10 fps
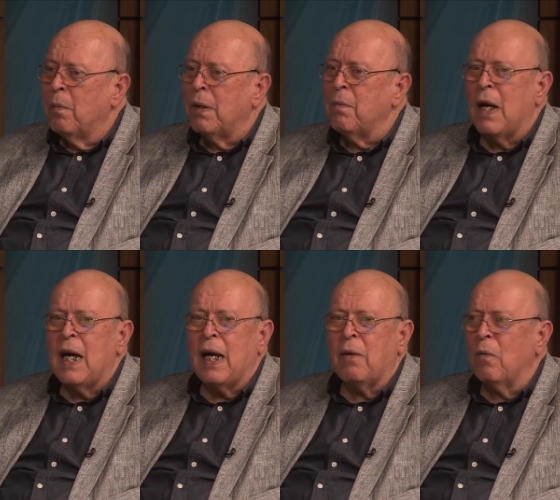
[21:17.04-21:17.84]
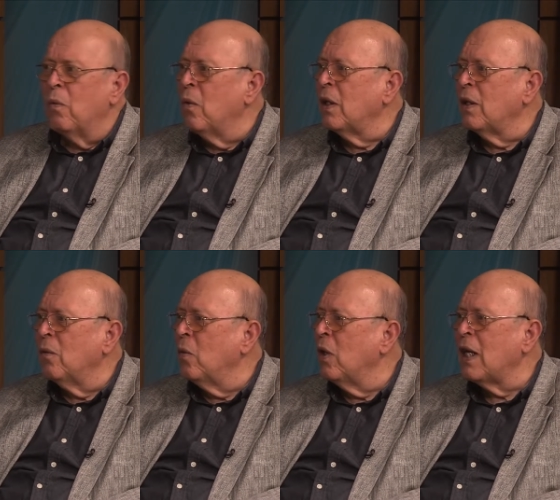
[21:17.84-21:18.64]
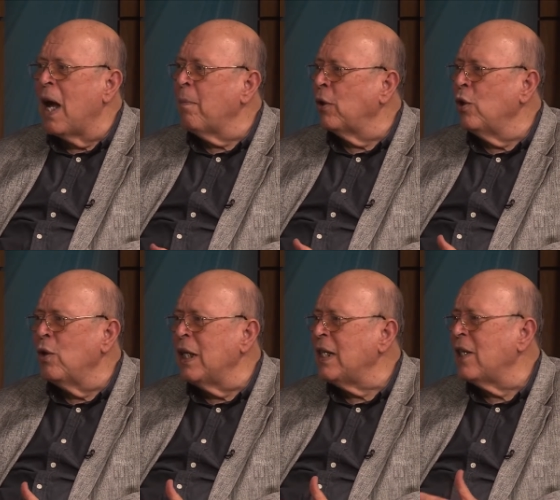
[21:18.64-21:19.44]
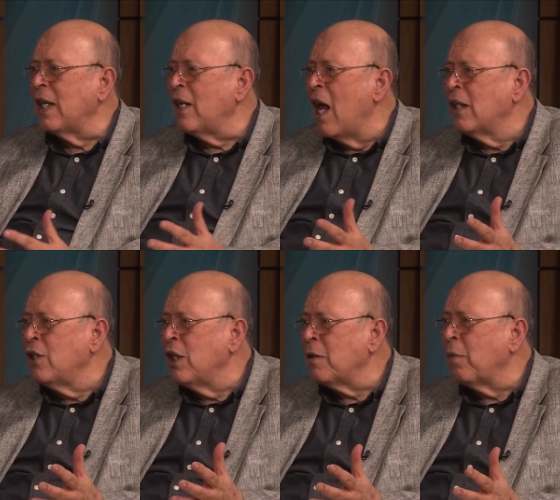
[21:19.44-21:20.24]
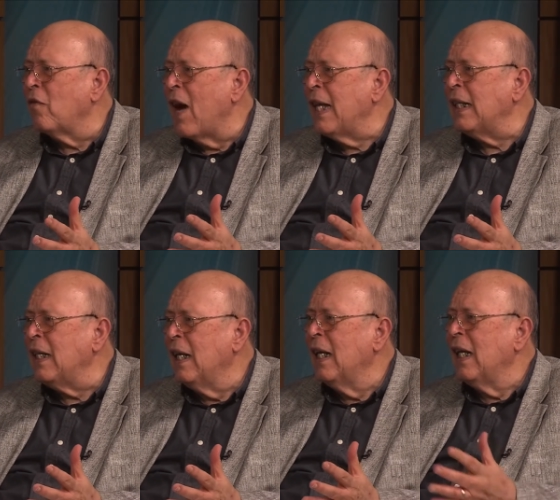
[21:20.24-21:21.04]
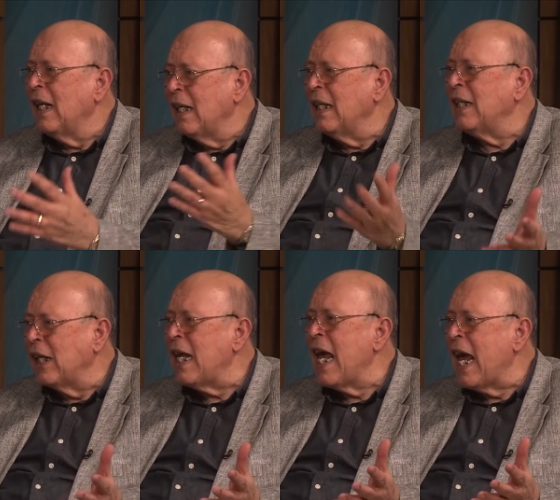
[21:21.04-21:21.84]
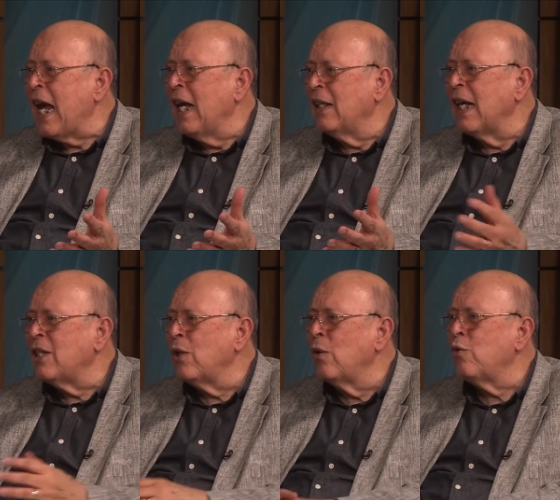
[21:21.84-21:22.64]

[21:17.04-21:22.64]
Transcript: but my, what what opportunities technology is provided. Oh my gosh, yes. Today, now we so